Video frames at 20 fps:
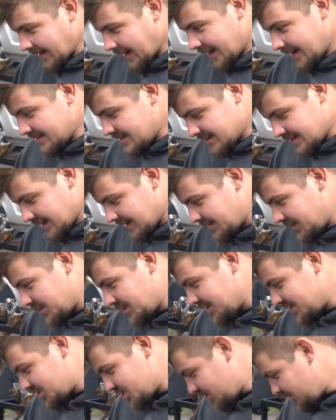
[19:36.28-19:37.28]
I just had no
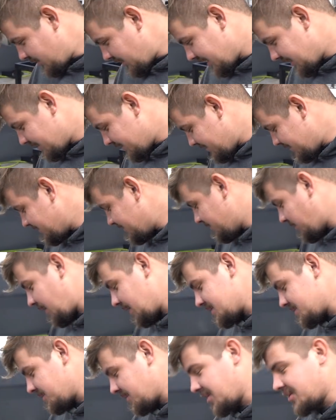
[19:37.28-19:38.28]
control. Like, the
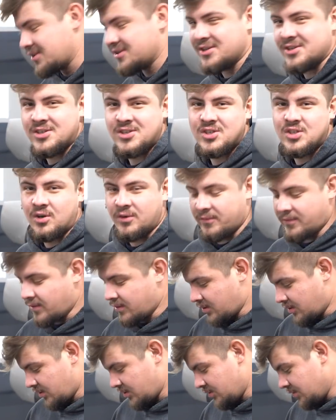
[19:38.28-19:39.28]
plasma cutter is so
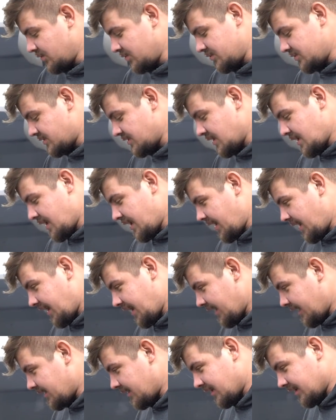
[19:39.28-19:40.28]
fun to use,
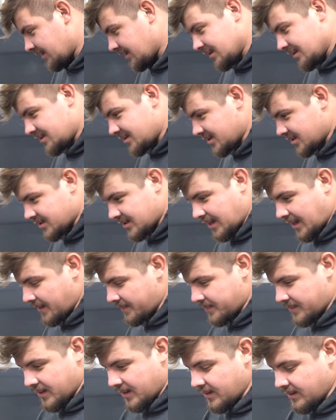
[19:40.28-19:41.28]
and like it just
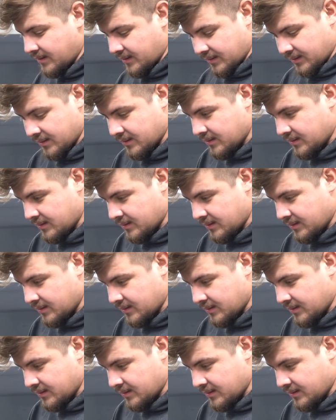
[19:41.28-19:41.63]
kept cutting.